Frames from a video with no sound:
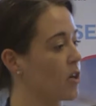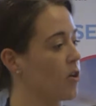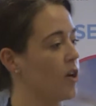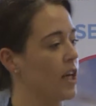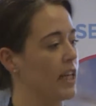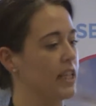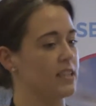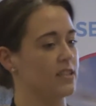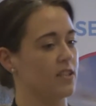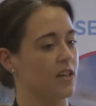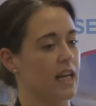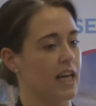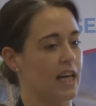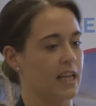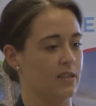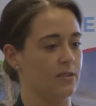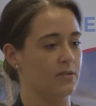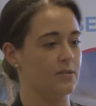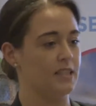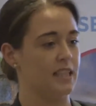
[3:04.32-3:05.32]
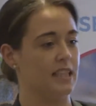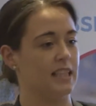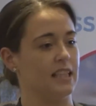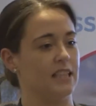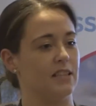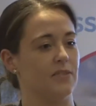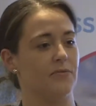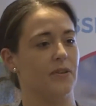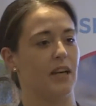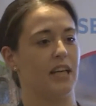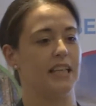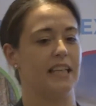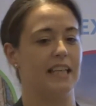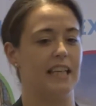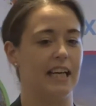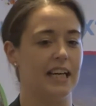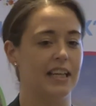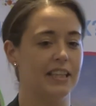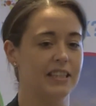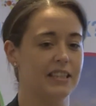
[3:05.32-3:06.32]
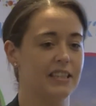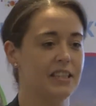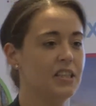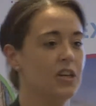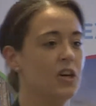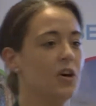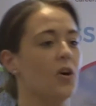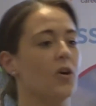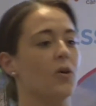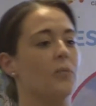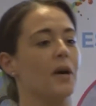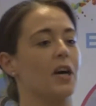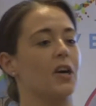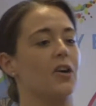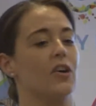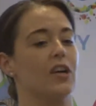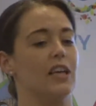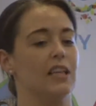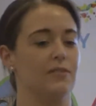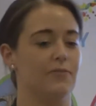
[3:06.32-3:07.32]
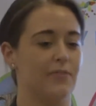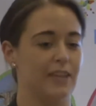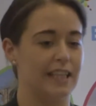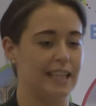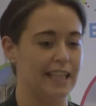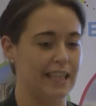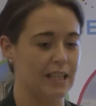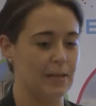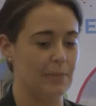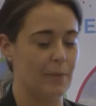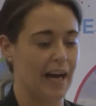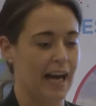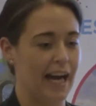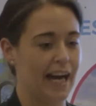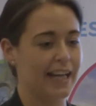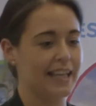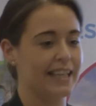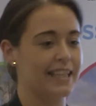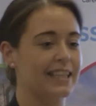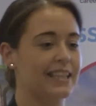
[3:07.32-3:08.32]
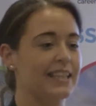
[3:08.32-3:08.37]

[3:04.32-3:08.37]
colleague Diane, who's sitting in the front here, or my colleague Vicky at the back,